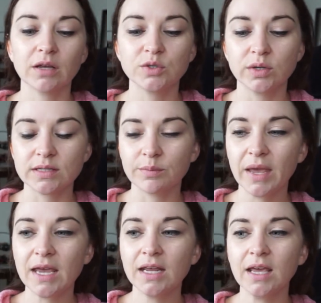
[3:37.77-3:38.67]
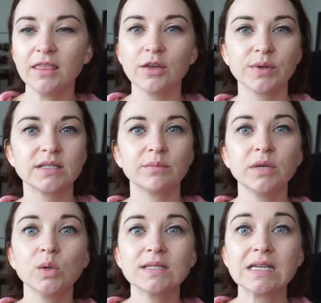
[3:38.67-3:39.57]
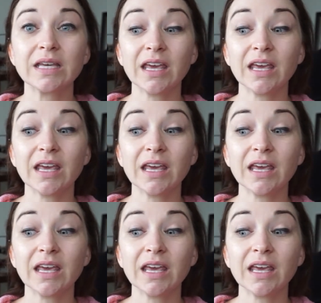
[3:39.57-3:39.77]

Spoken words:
doing some painting. There was some music.